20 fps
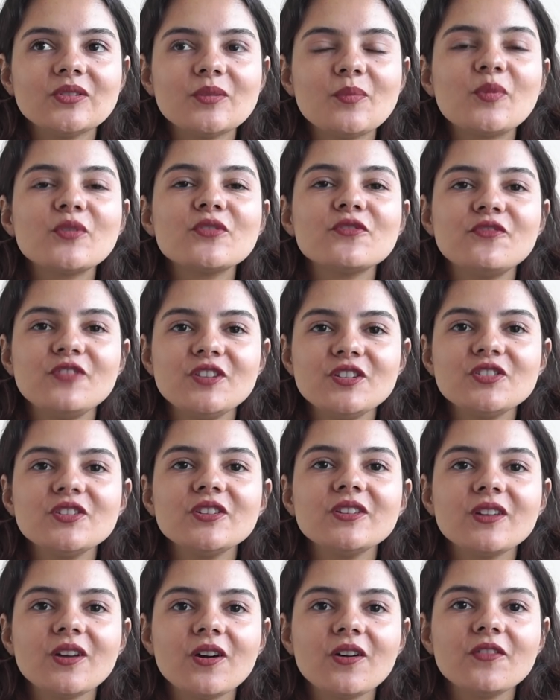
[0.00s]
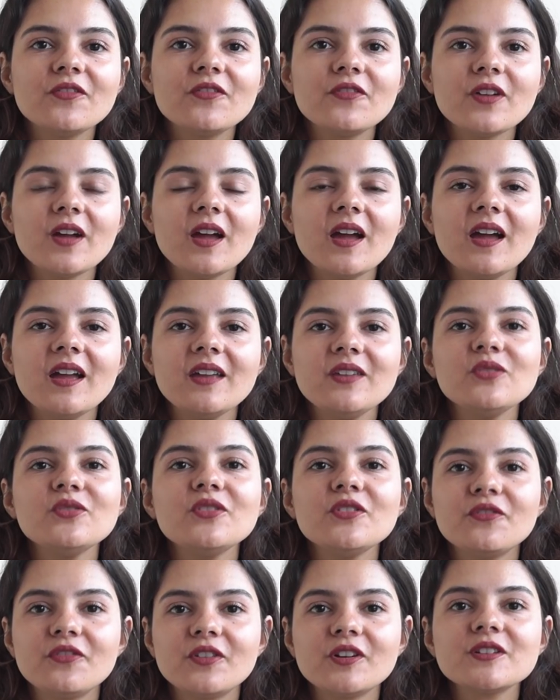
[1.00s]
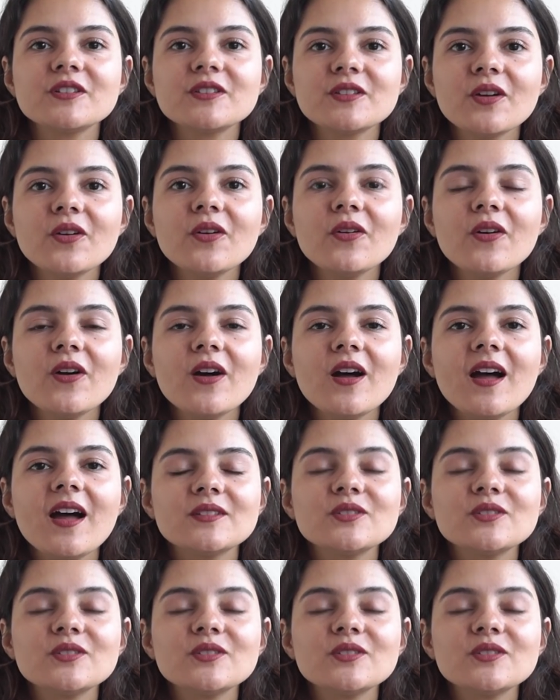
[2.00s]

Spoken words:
on the provision of universal